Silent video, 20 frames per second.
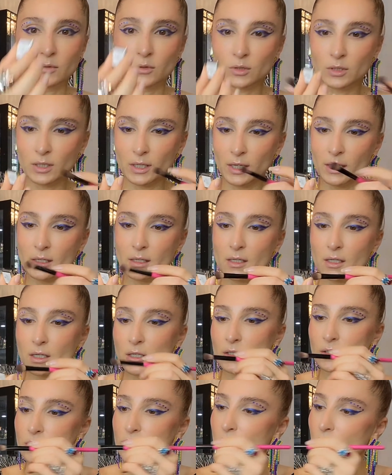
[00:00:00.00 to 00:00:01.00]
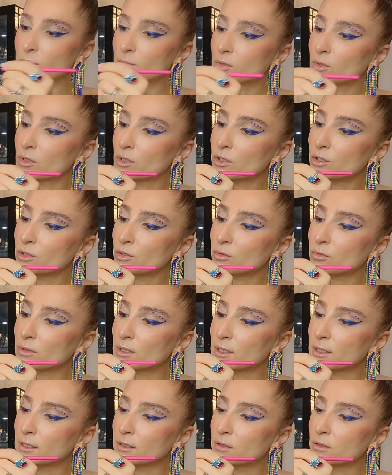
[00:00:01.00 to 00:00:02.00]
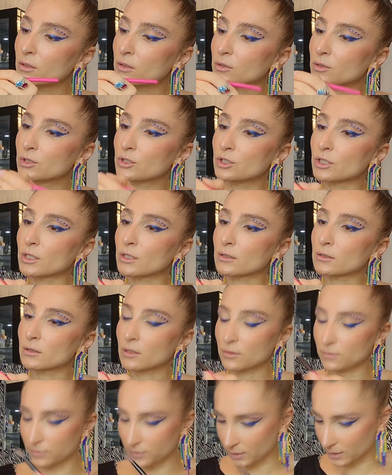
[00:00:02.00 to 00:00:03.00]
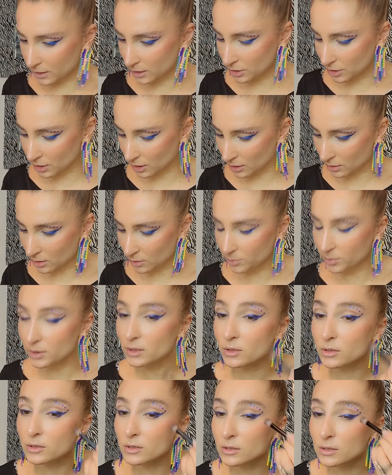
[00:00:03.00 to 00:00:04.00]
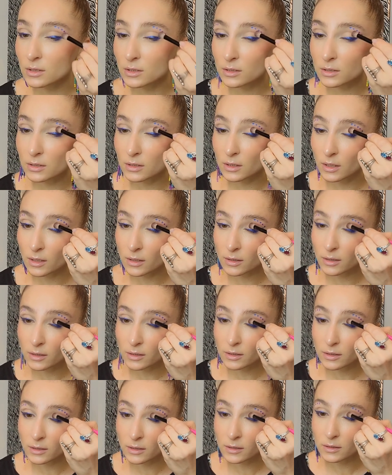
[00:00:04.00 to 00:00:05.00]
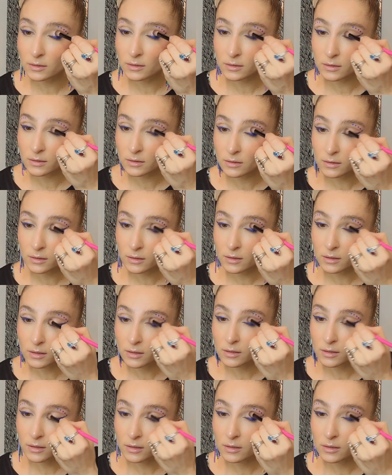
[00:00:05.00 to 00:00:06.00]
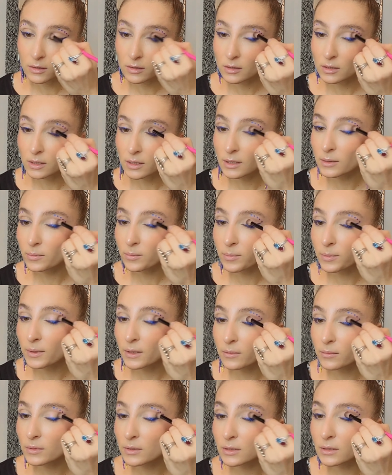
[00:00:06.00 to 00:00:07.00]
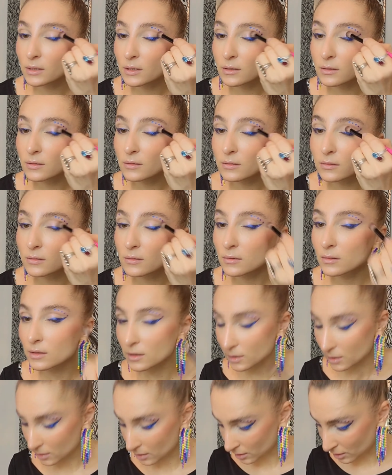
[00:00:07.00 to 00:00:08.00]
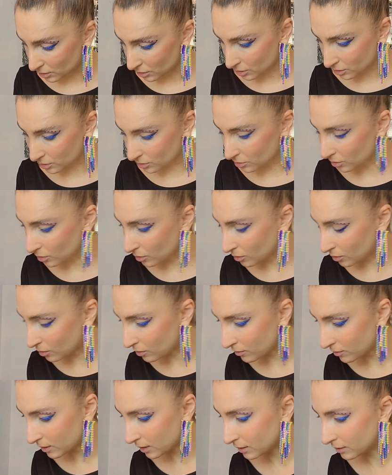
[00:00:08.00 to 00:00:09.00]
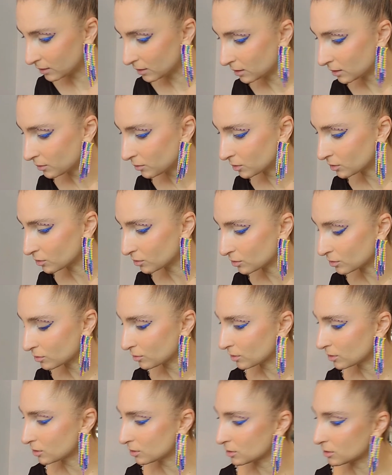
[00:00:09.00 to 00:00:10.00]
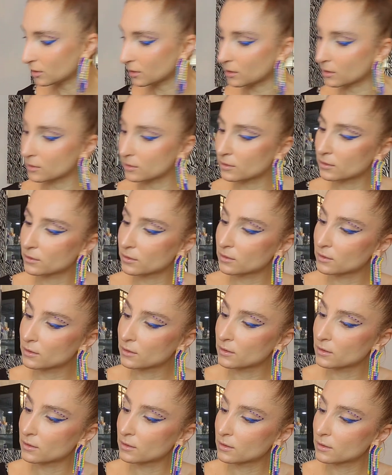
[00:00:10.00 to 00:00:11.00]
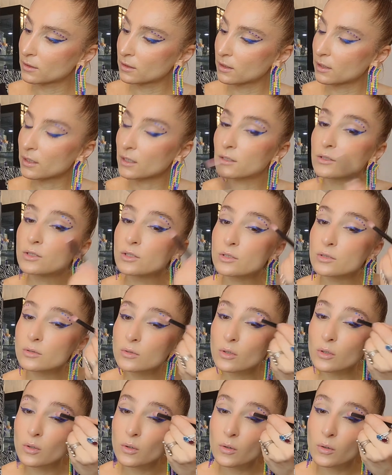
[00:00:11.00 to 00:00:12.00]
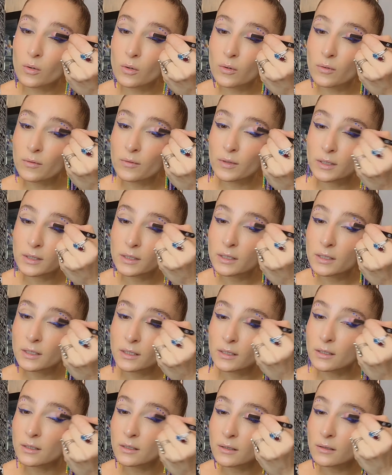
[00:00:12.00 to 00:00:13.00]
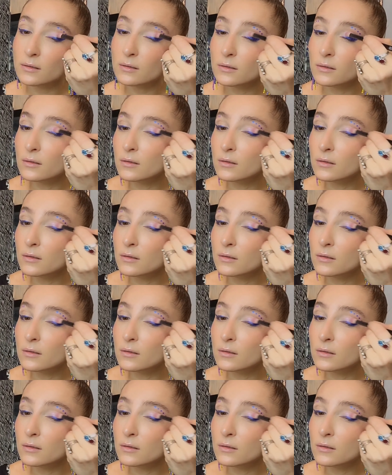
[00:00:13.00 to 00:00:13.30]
Okay, so I'm going to really go gentle, very gentle, because this color is really pigmented, and just go over. I think I want to switch that, and just go over here.